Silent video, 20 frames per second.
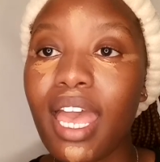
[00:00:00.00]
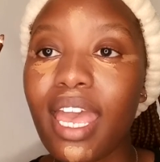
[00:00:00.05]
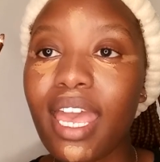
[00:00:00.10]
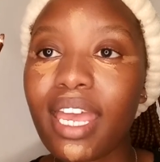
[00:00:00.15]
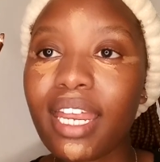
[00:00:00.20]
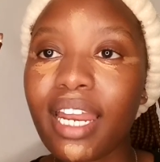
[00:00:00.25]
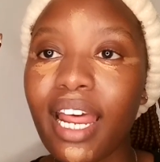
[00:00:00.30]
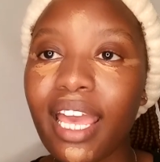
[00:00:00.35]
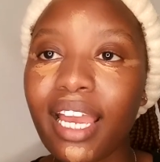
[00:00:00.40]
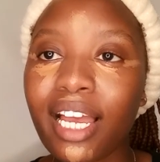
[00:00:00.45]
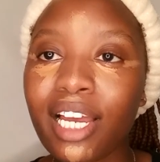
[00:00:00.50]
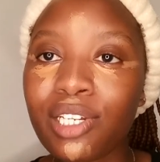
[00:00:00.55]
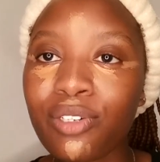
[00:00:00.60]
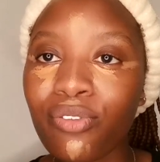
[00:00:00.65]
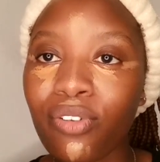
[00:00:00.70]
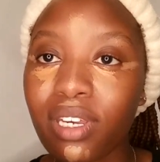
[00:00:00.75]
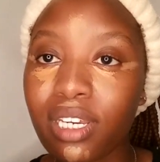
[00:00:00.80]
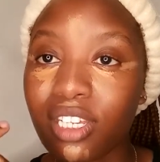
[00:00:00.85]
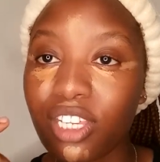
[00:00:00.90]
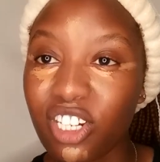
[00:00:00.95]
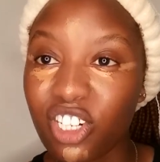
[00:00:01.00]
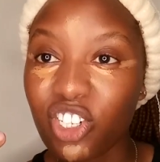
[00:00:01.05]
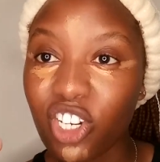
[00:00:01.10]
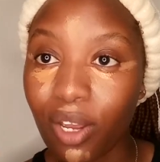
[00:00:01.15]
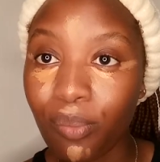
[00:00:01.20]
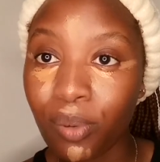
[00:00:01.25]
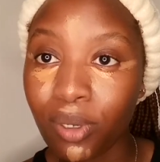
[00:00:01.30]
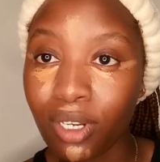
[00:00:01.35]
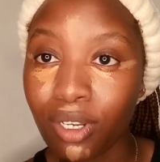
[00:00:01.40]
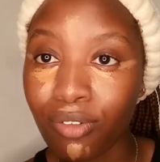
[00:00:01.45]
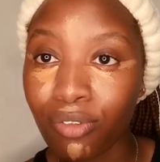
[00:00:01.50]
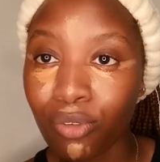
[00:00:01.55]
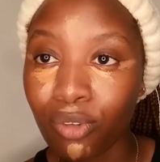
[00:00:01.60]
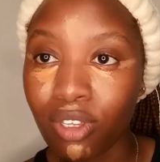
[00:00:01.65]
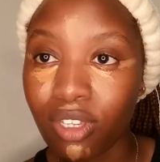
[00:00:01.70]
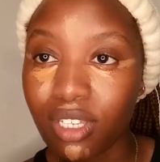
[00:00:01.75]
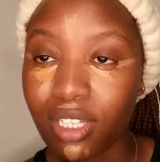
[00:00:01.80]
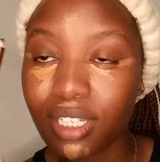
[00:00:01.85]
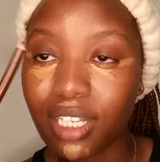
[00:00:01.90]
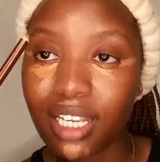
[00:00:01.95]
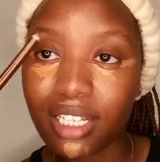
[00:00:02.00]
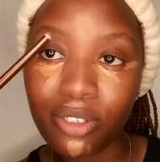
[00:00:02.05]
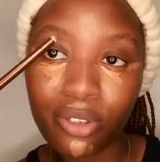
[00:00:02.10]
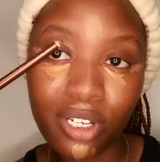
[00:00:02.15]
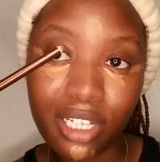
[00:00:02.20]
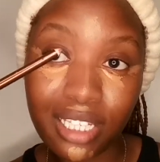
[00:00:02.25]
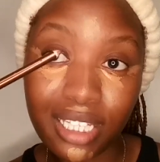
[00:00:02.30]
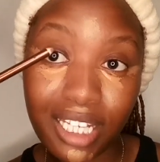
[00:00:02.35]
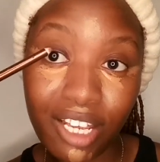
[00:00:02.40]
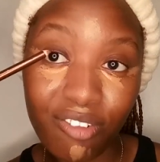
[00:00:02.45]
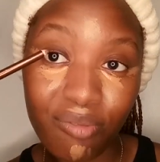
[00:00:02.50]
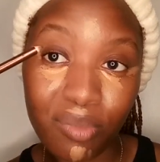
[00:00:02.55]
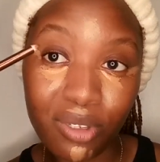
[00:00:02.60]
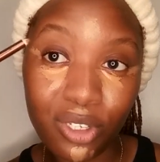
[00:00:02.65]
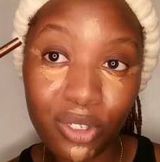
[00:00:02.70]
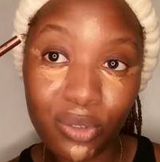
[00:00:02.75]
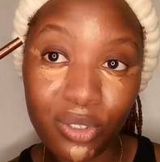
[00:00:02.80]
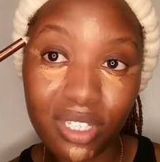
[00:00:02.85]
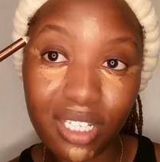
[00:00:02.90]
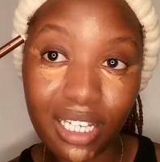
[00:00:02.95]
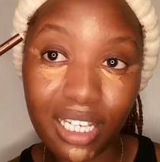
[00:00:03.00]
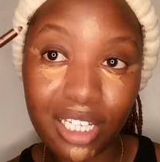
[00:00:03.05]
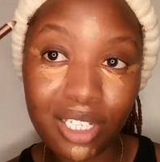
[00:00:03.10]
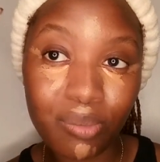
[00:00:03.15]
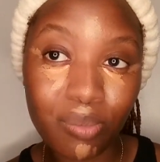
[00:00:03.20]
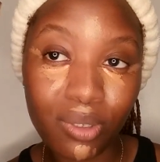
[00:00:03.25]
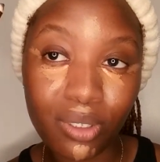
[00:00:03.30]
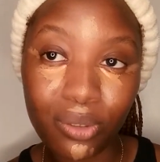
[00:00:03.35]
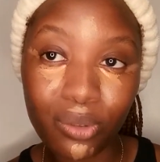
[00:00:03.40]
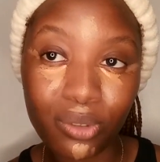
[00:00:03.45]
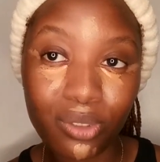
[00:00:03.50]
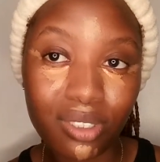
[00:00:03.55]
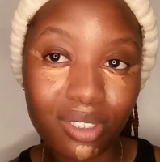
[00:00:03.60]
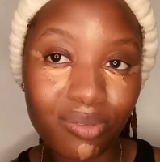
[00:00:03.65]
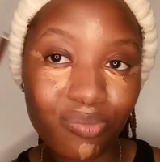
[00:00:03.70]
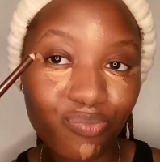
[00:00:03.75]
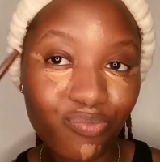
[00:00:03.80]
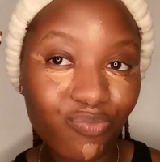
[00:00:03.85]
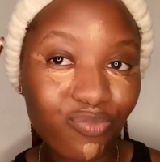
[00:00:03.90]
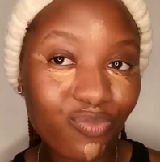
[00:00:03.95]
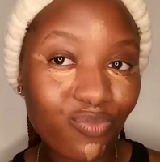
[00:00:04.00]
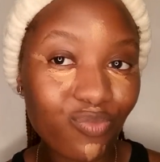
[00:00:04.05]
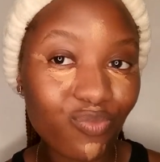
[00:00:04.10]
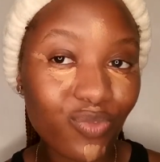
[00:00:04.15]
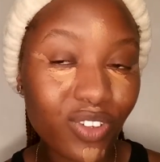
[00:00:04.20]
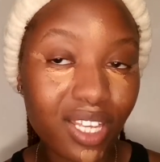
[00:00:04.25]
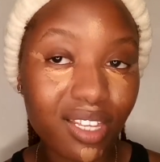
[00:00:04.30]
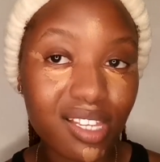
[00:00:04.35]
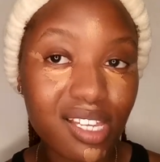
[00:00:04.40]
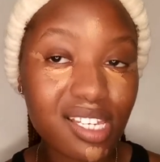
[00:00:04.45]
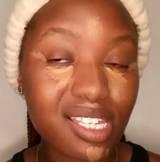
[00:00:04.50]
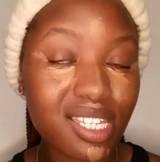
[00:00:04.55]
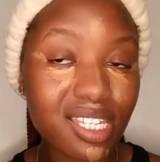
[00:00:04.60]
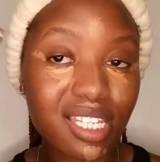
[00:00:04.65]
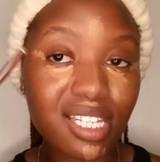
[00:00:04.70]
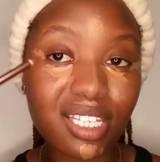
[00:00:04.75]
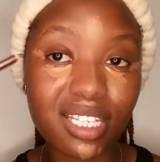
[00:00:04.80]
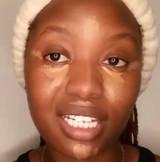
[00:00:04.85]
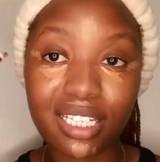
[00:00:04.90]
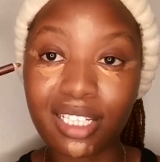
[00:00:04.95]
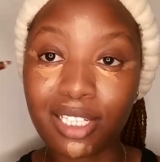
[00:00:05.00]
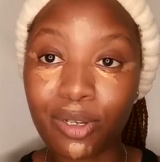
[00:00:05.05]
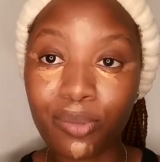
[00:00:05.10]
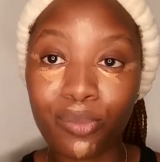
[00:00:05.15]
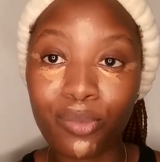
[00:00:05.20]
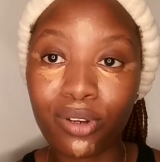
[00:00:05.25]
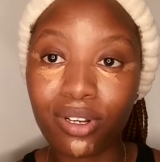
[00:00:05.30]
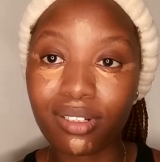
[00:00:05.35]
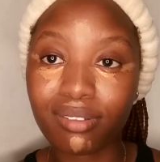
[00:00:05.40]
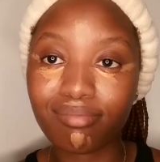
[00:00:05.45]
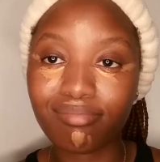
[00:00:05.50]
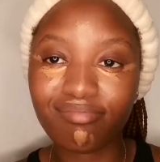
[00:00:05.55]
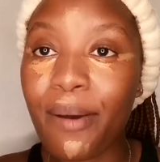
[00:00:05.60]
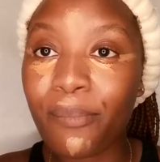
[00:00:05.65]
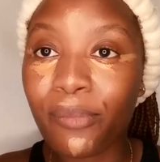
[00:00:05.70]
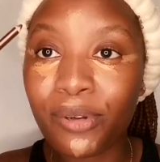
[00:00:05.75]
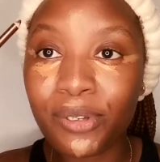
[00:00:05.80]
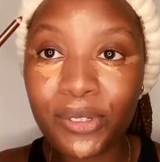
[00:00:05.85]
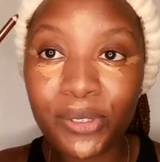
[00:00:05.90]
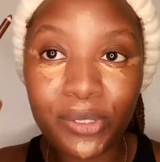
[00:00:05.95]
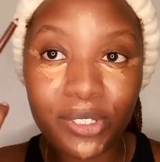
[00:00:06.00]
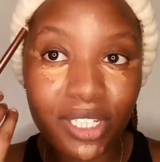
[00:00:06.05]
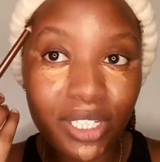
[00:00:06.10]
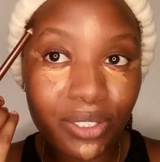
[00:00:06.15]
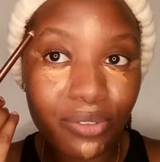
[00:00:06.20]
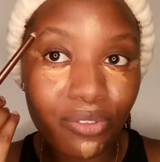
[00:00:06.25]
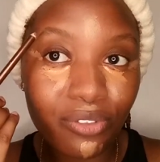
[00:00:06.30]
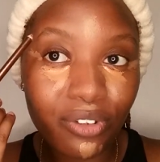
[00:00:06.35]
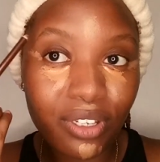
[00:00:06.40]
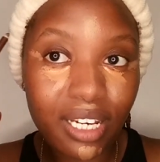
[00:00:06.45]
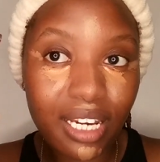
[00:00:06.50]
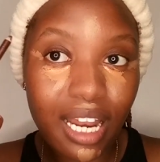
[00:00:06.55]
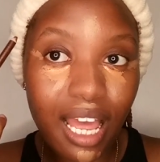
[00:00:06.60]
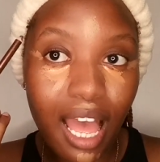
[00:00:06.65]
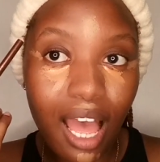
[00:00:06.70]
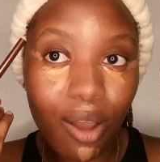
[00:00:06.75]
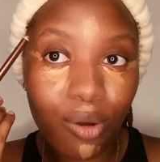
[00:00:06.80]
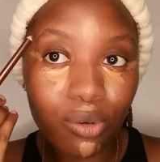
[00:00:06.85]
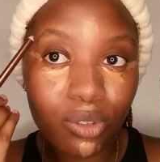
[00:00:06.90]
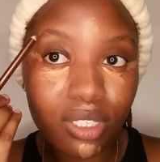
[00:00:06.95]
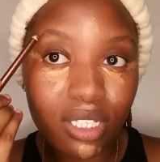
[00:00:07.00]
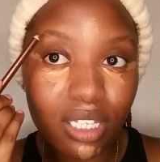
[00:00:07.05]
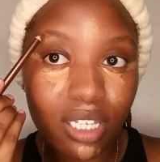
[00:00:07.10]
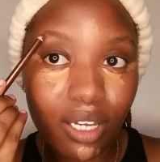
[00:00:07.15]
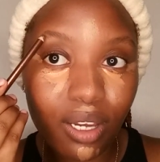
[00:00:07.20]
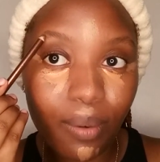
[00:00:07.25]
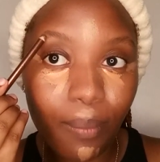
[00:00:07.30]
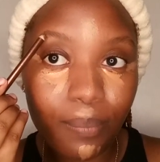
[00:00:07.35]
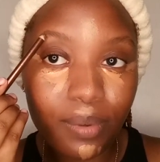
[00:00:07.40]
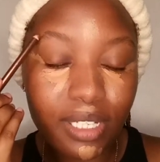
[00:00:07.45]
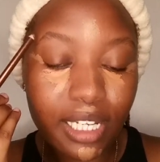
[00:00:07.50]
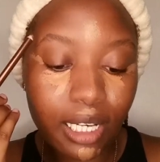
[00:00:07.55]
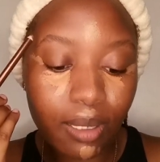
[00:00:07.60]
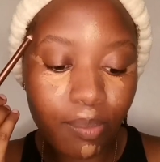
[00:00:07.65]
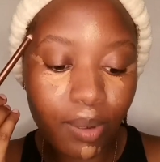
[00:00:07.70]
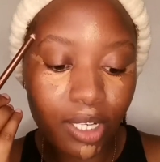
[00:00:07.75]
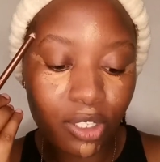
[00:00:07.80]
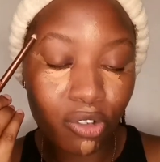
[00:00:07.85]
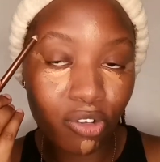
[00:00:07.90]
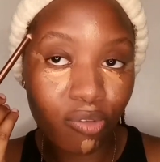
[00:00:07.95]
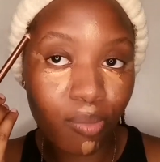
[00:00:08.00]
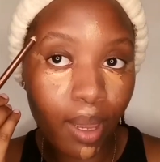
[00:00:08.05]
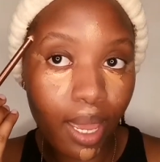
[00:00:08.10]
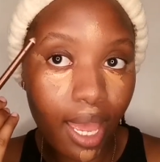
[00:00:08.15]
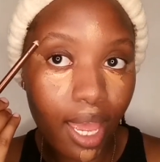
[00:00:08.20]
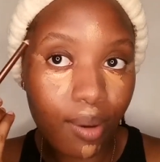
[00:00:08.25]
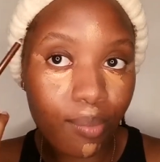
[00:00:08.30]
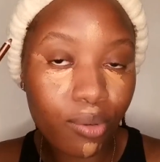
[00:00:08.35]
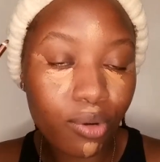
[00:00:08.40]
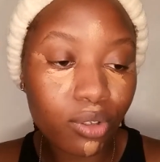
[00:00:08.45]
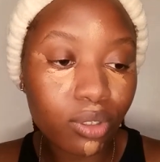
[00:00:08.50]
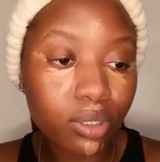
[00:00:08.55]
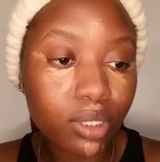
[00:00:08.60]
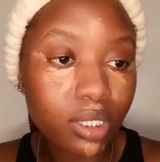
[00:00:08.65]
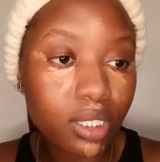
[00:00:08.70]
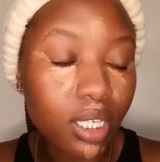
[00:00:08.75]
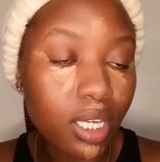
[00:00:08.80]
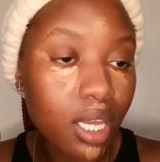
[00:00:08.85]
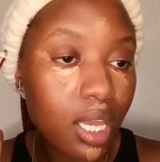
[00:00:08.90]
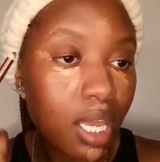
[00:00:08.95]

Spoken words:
And I can't find the sharpener for this. As you can see, I've been using it because this is a staple. I'm going to just fill out the tail part of my eyebrows,